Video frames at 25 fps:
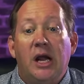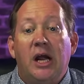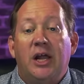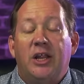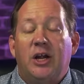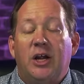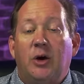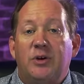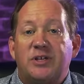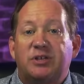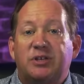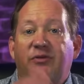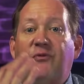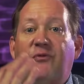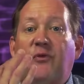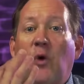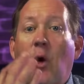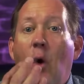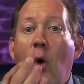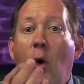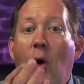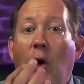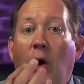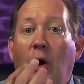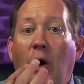there was
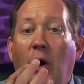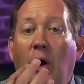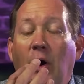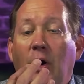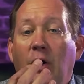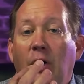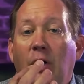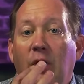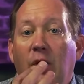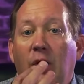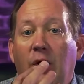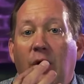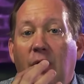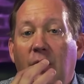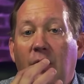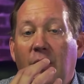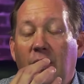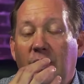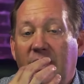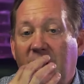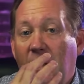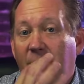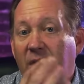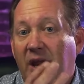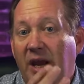four
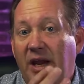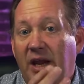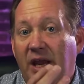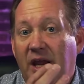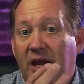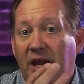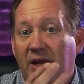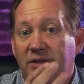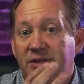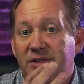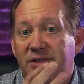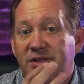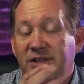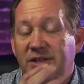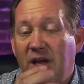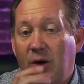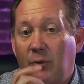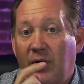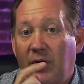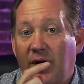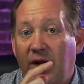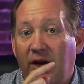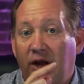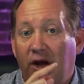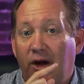comedians that
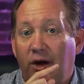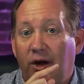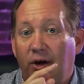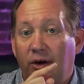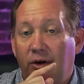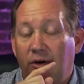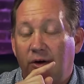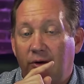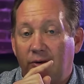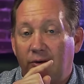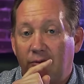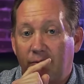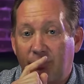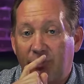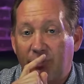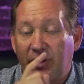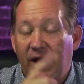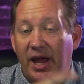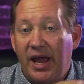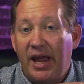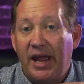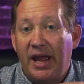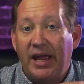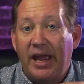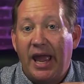were going to
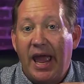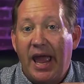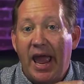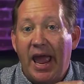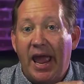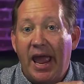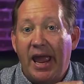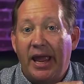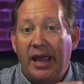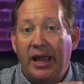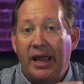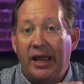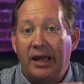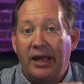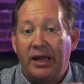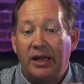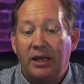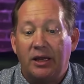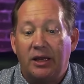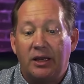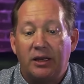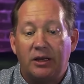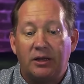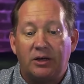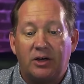play
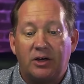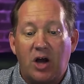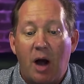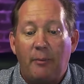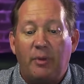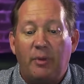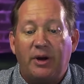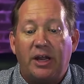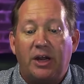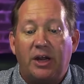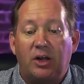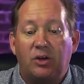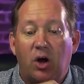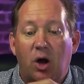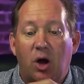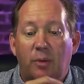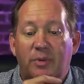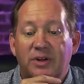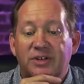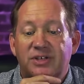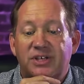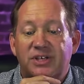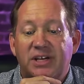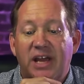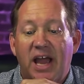a comedy club
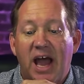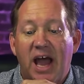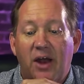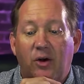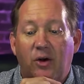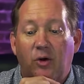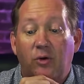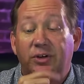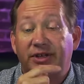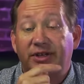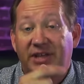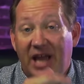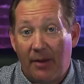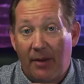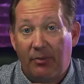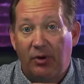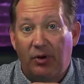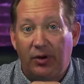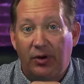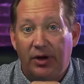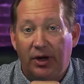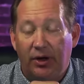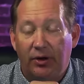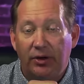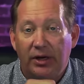in Seattle in
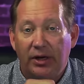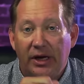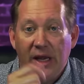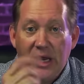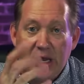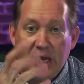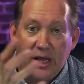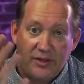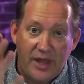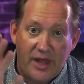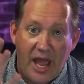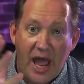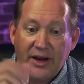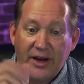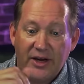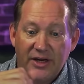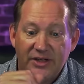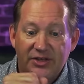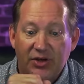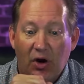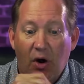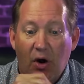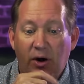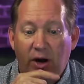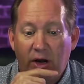Capitol Hill. That
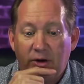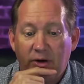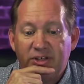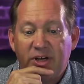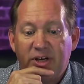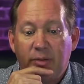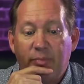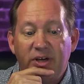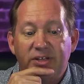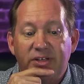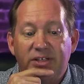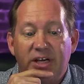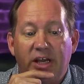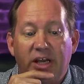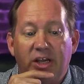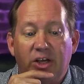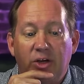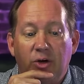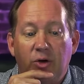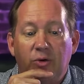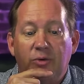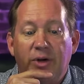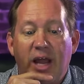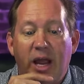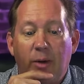is our
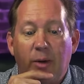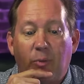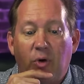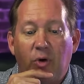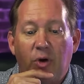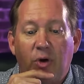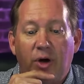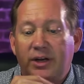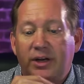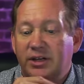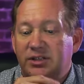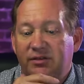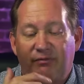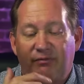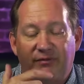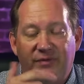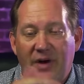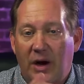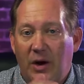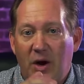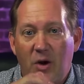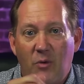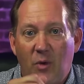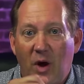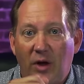LGBTQ neighborhood. It's
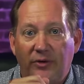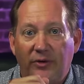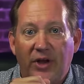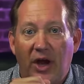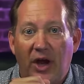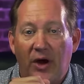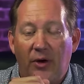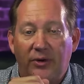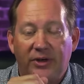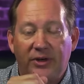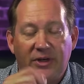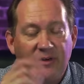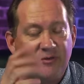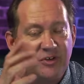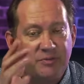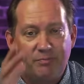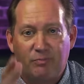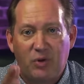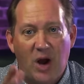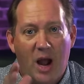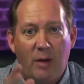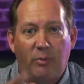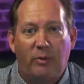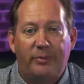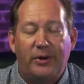very well known. You've
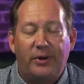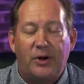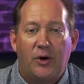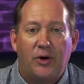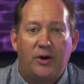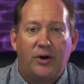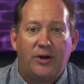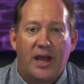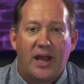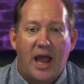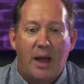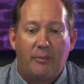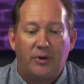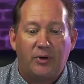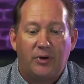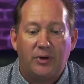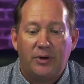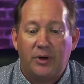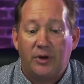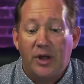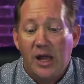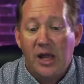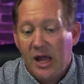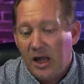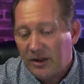probably heard of Capitol
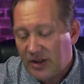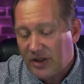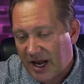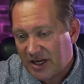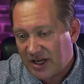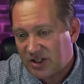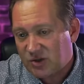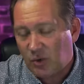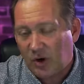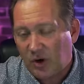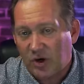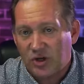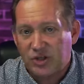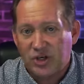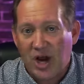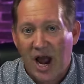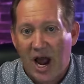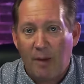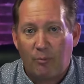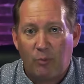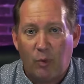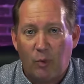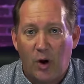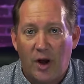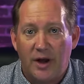Hill. That's where
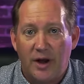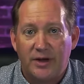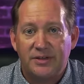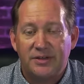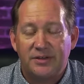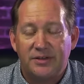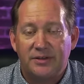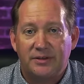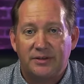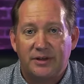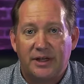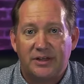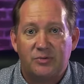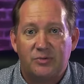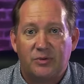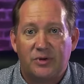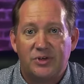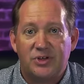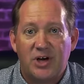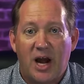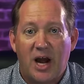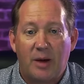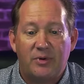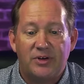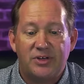Chop was. That's where
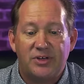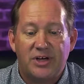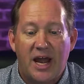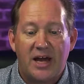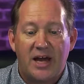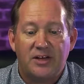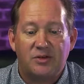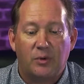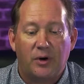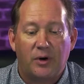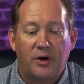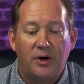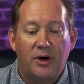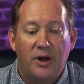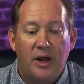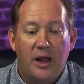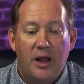Chop and Chaz were.